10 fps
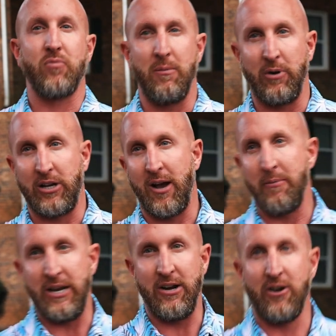I'm gonna come
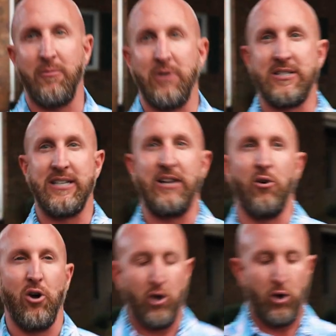in here and I'm gonna see,
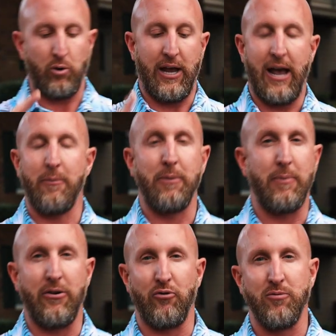okay, how many
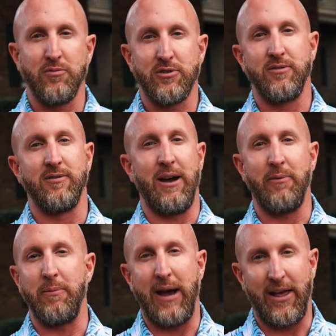bedrooms, how
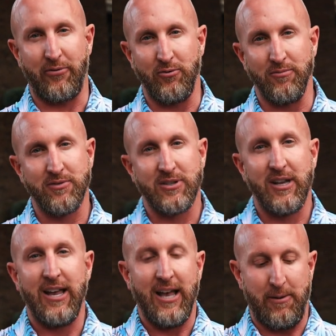many bathrooms?
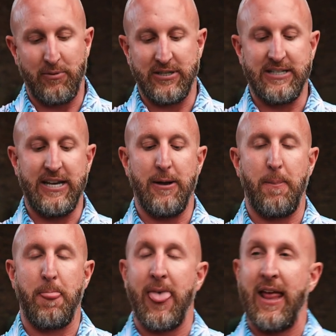I'm gonna see,
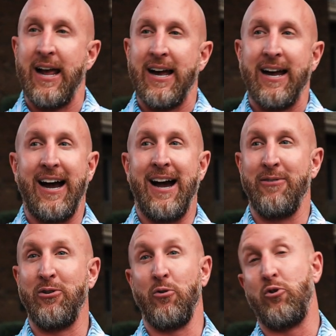
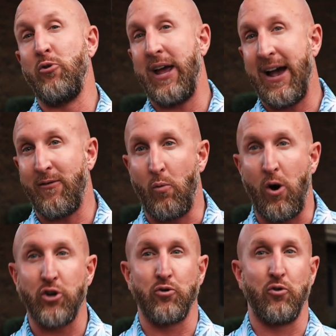do they have a
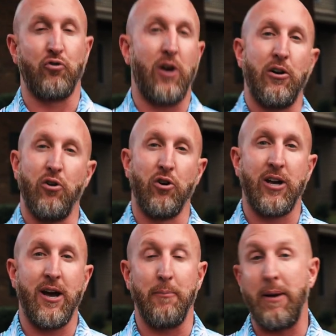washer and dryer
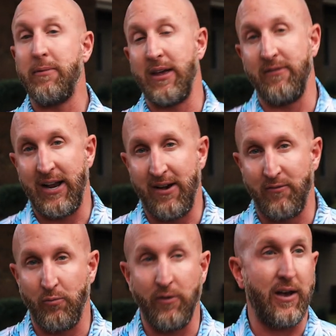hookup? Maybe they even
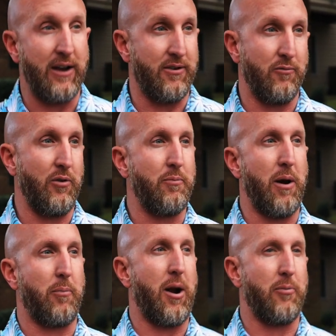have, we've
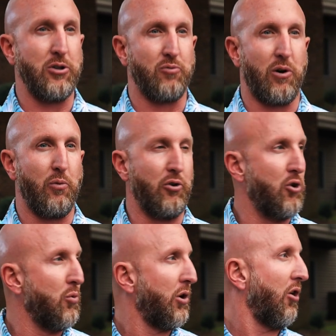bought properties where we're
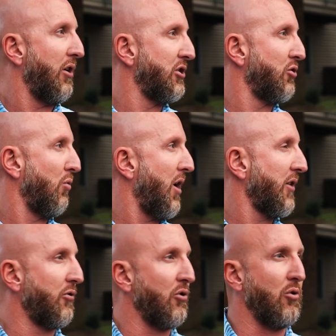doing our initial
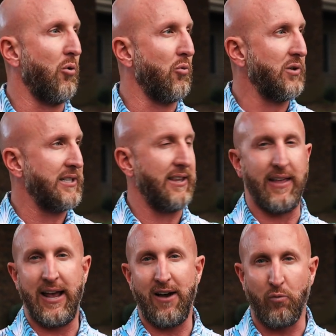walkthrough and we see that
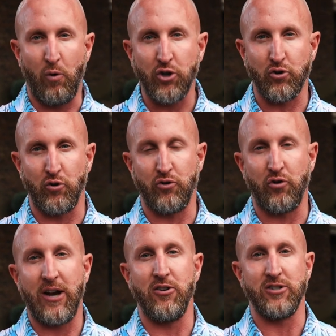they have washer and
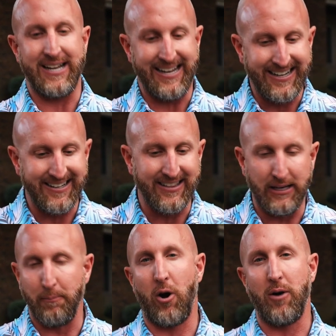dryers in the
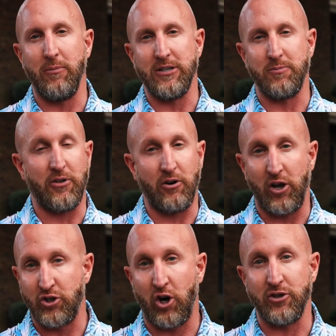apartments, but they're
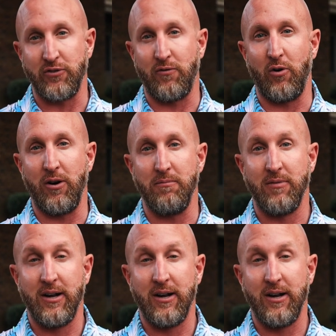not charging for them.